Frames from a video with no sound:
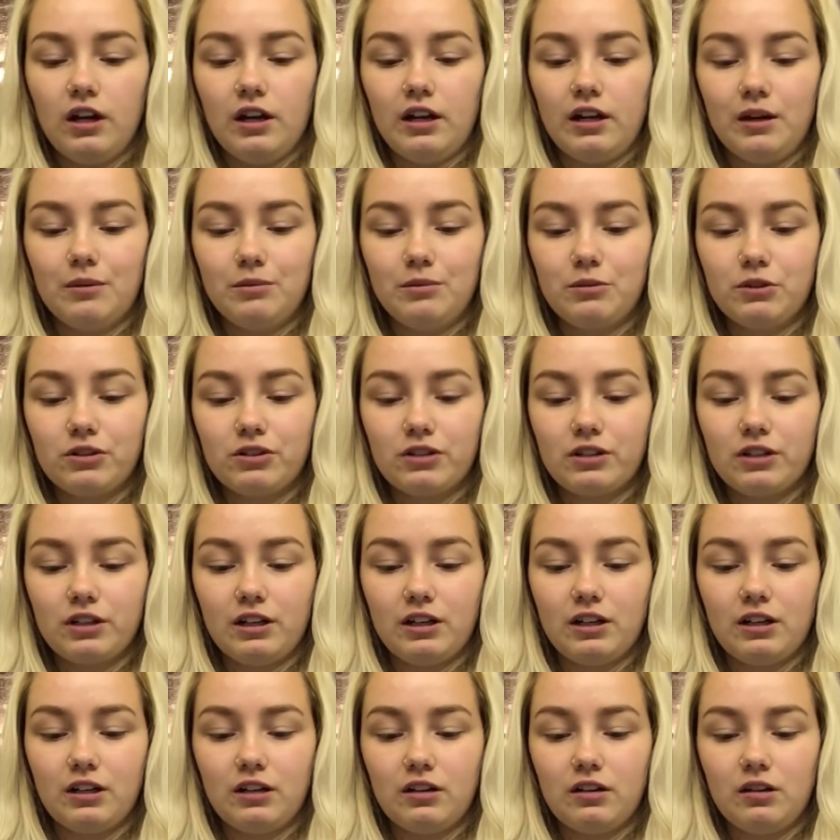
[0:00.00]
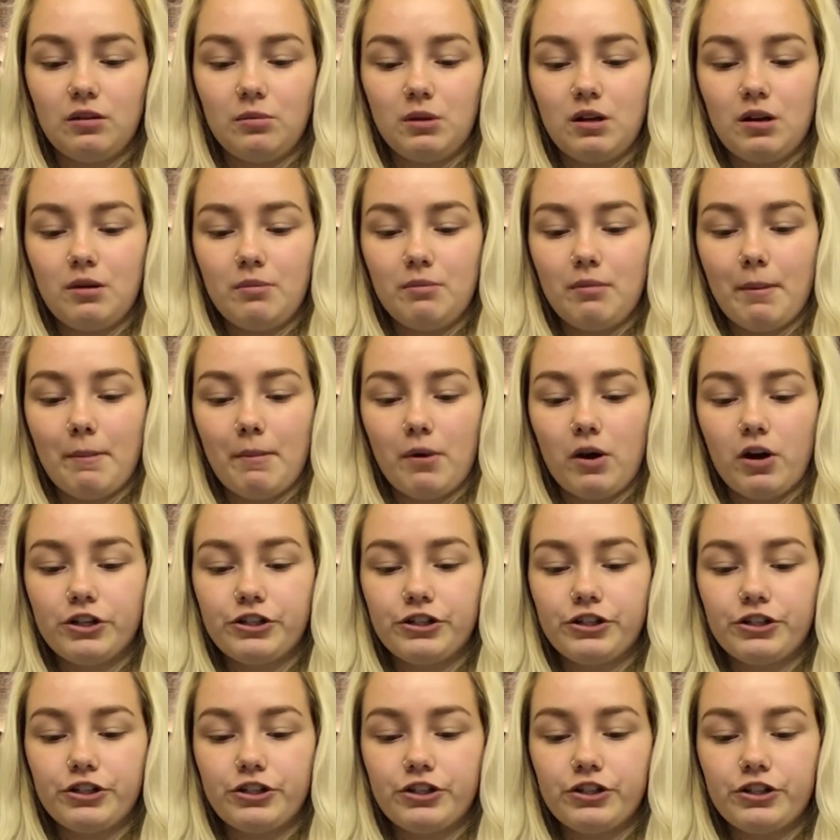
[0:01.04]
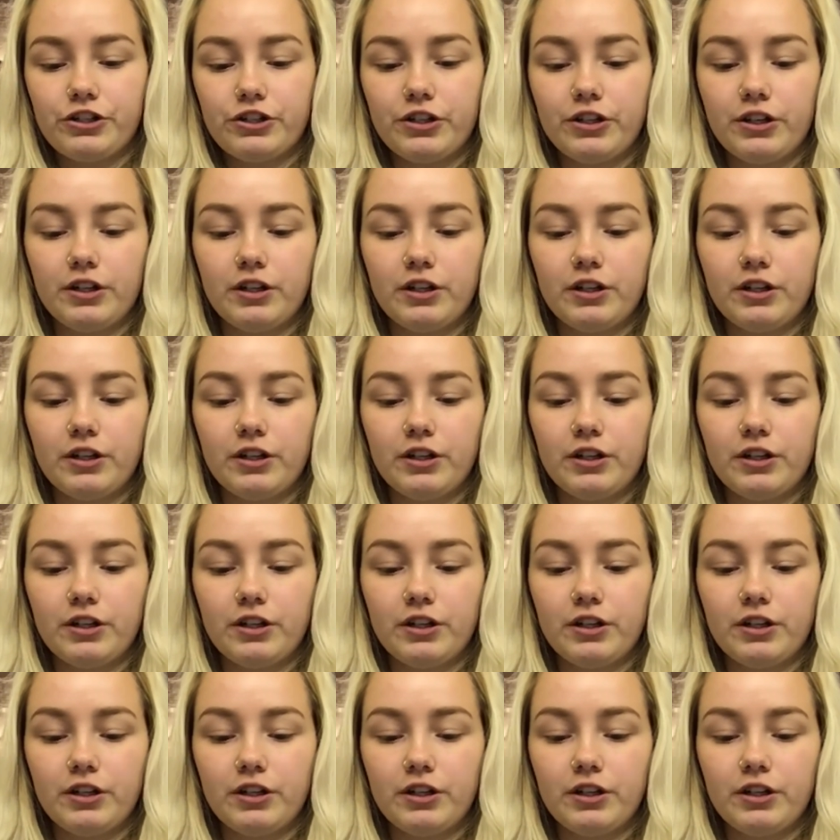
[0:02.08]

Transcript: And I'm just going to get a little bit on my brush.